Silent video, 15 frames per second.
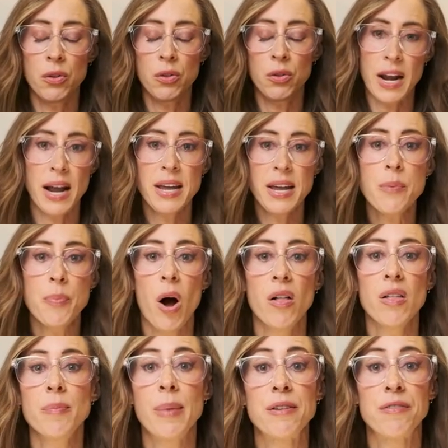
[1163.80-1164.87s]
that I keep
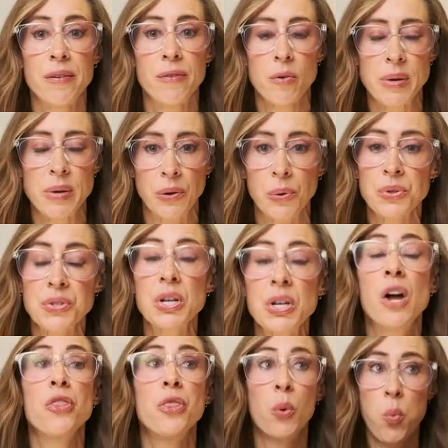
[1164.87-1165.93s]
all of my favorite meals,
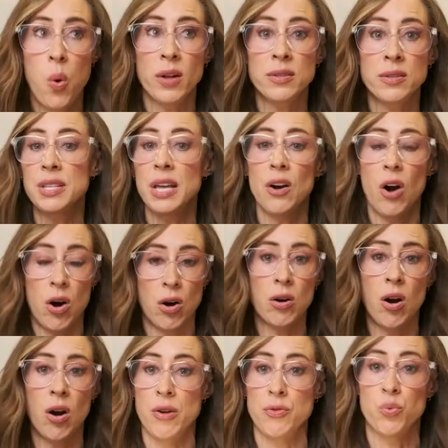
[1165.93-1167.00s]
the ones that
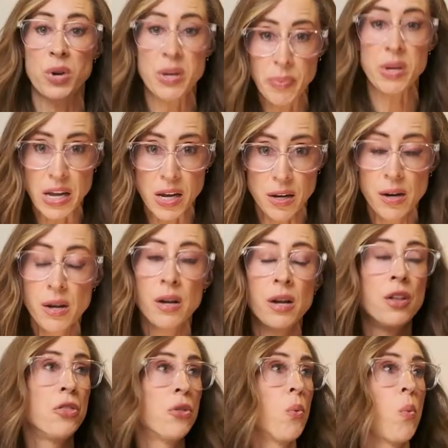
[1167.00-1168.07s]
are on repeat
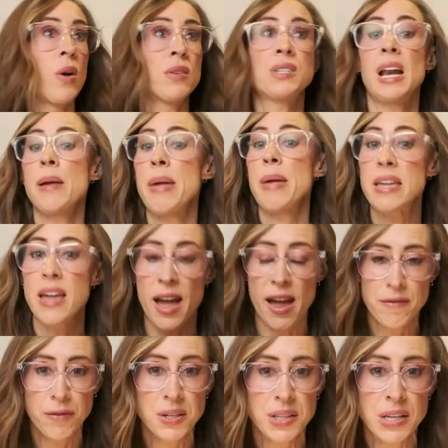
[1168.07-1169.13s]
the ones that I make
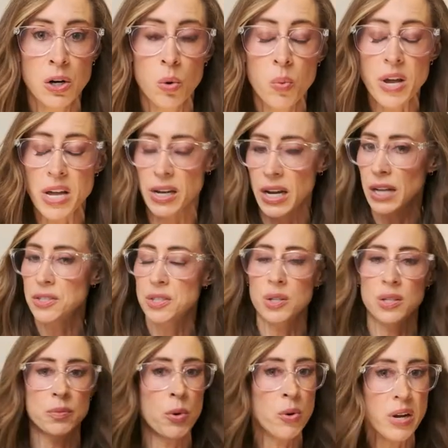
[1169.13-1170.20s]
every single week. It's
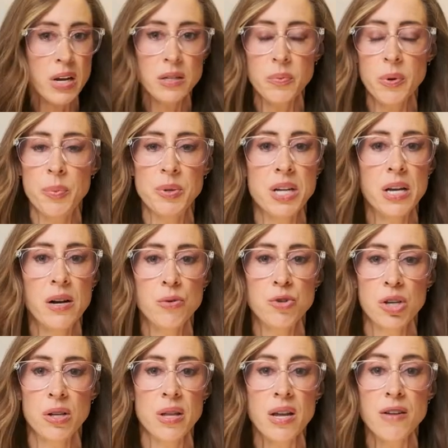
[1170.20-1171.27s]
the smoky sweet potato
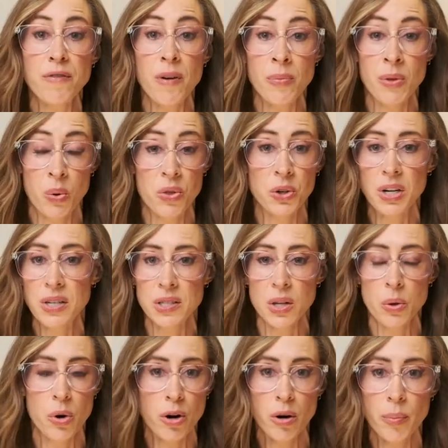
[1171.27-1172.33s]
chili from the Whole 30
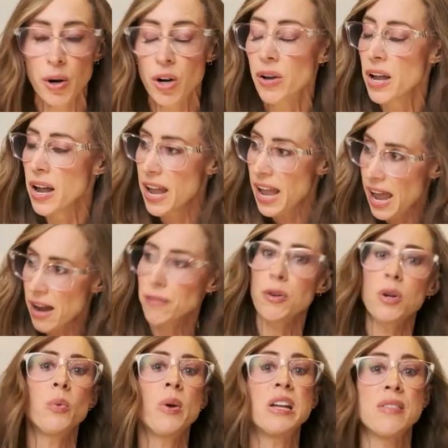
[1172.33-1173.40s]
slow cooker book.
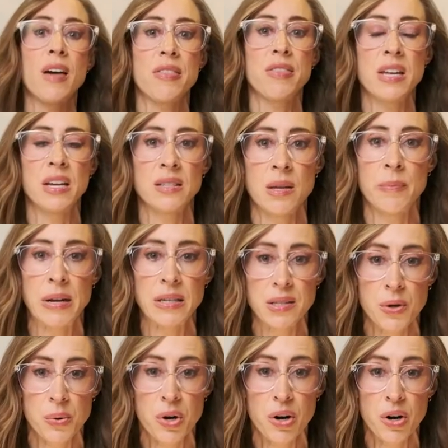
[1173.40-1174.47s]
Every week that thing is in my
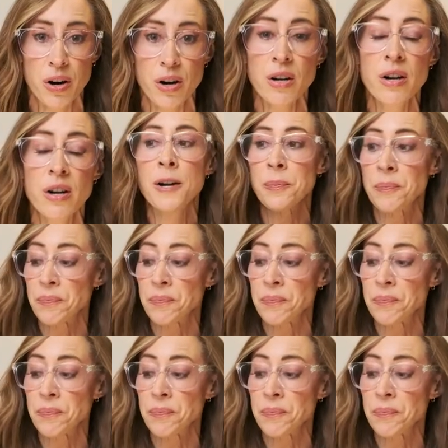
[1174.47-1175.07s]
slow cooker